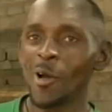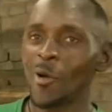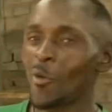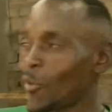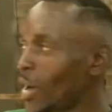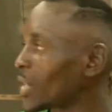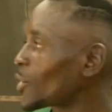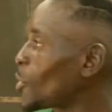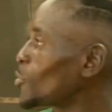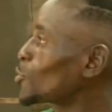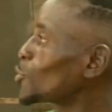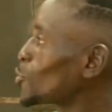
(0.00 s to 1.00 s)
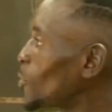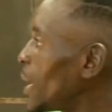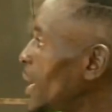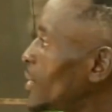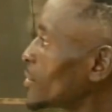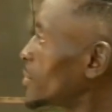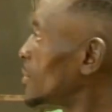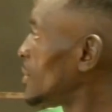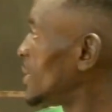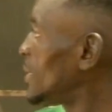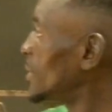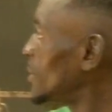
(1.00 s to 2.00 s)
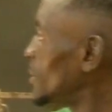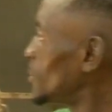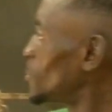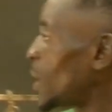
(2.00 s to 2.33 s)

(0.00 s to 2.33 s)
Welcome to my house. This is my